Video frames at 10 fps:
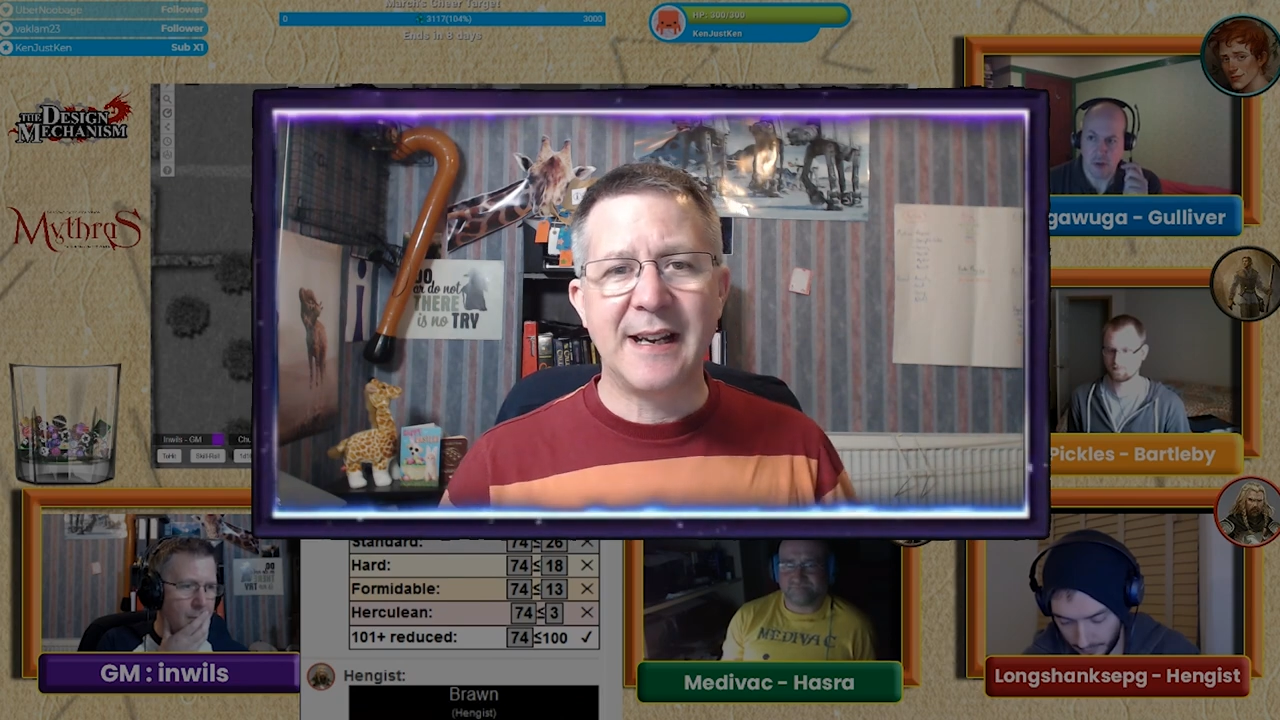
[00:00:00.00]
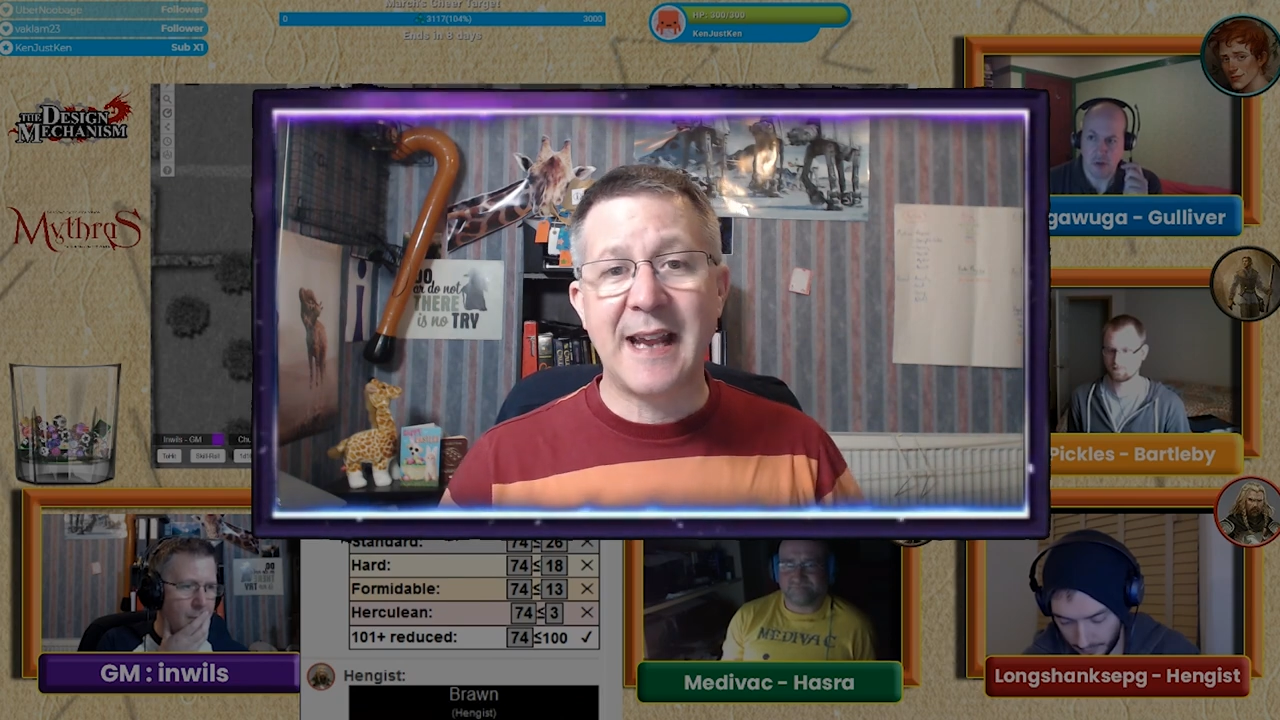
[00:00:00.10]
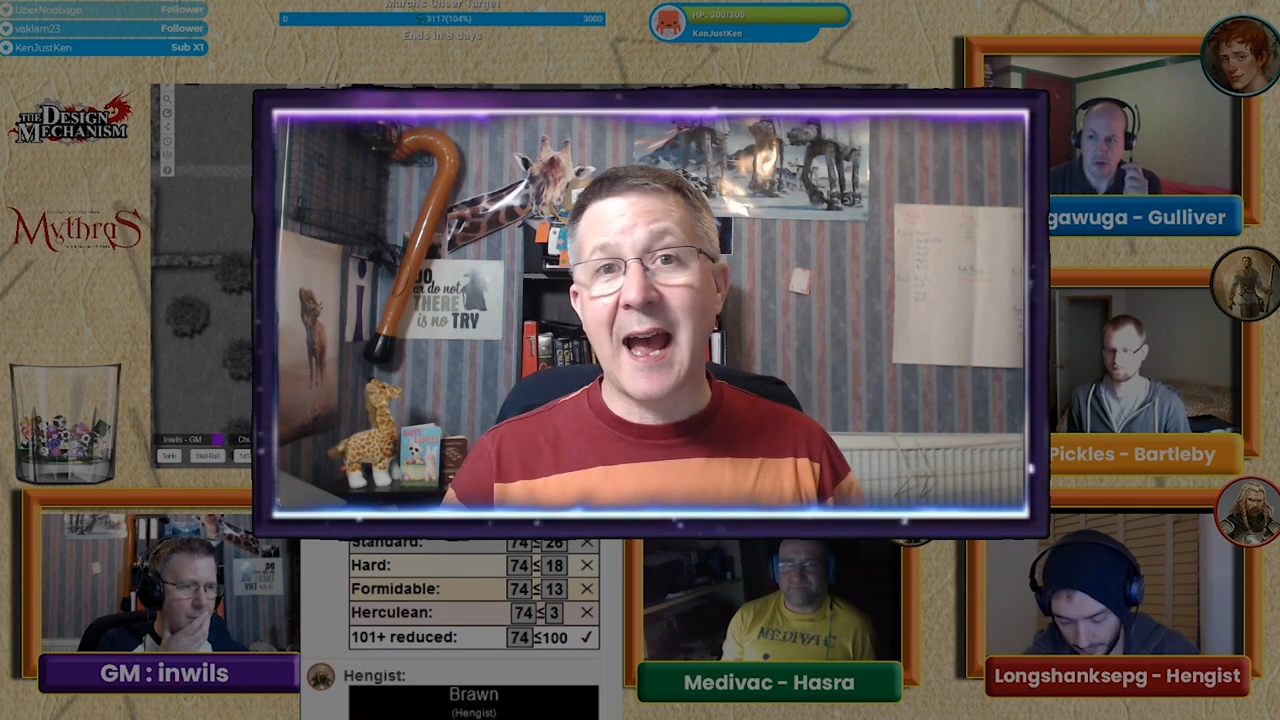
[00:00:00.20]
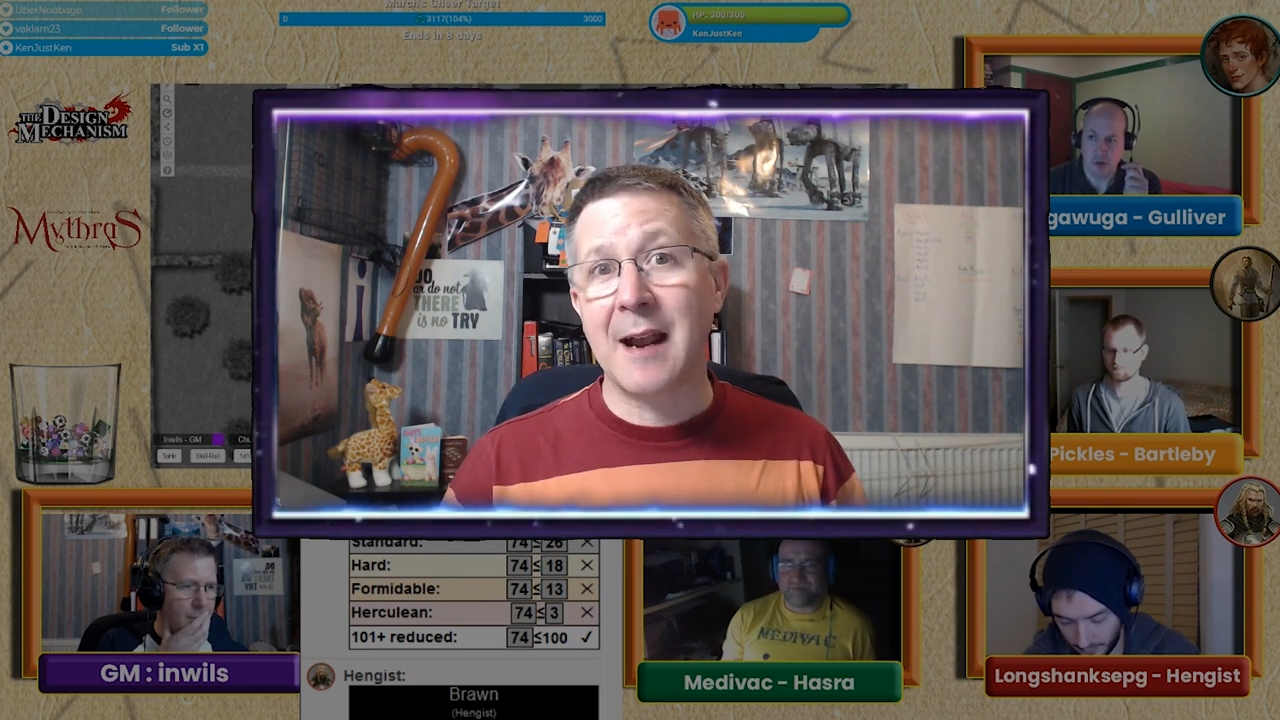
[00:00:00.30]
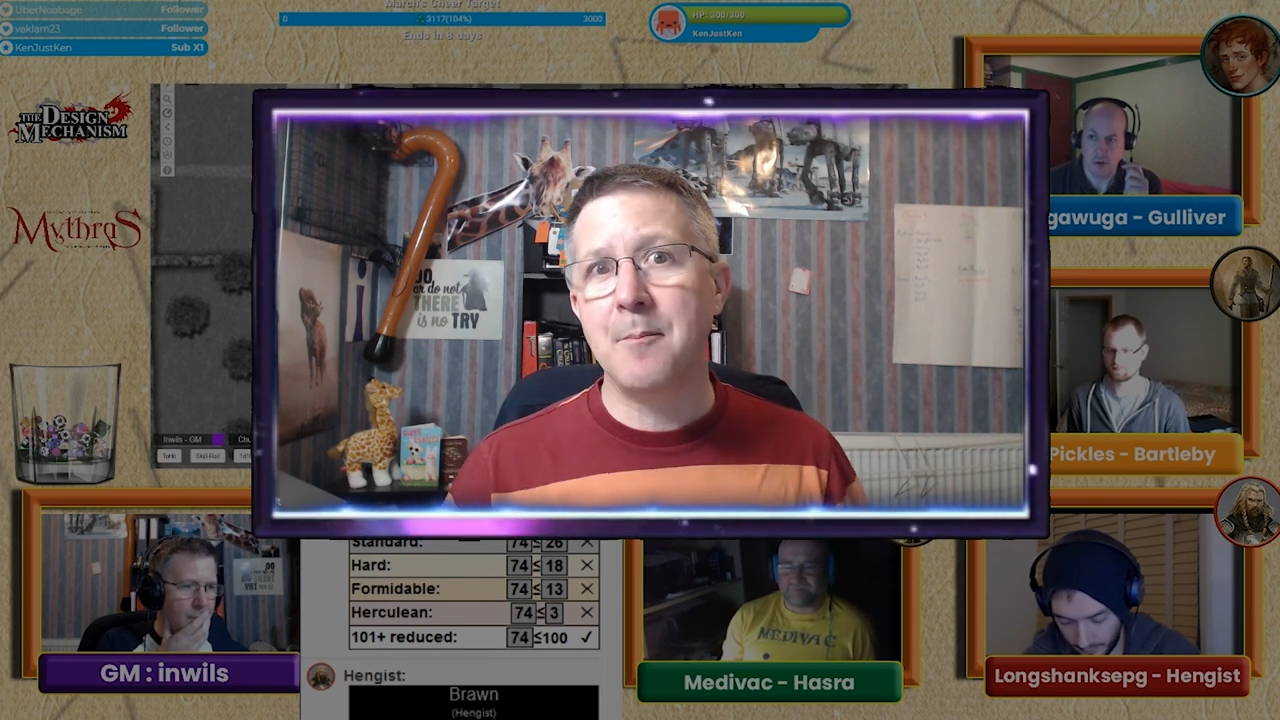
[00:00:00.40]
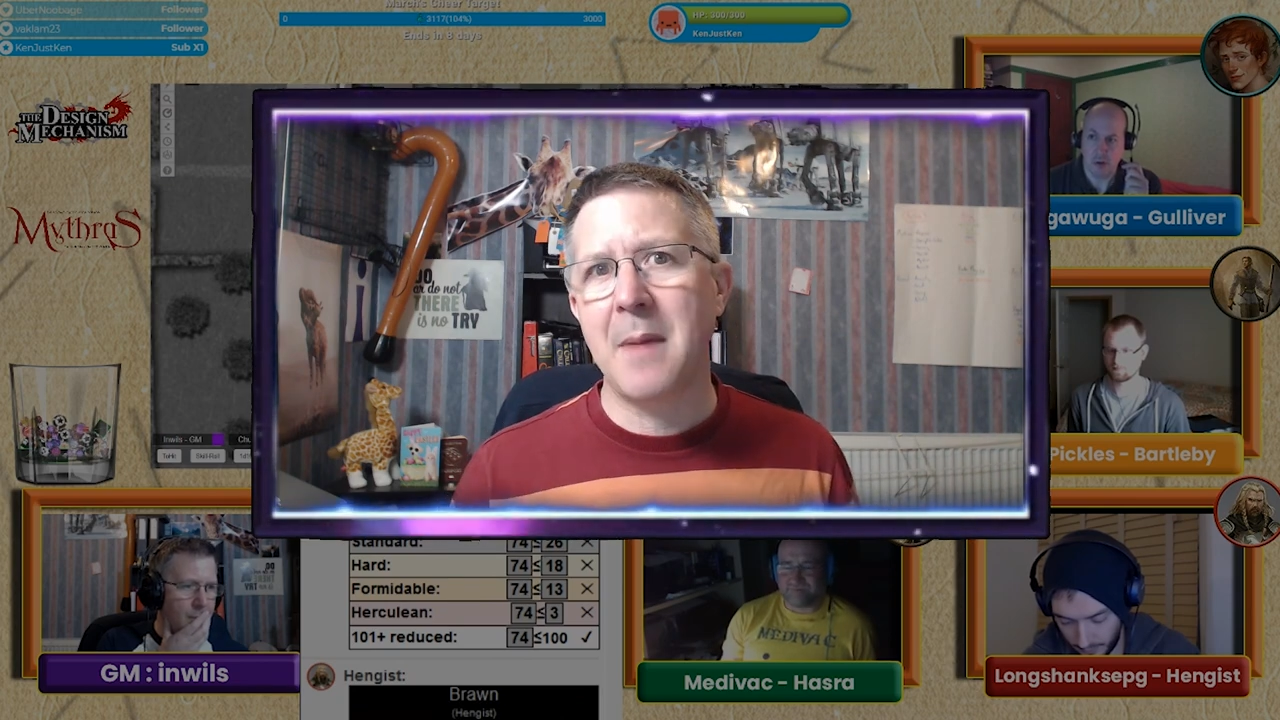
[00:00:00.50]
gang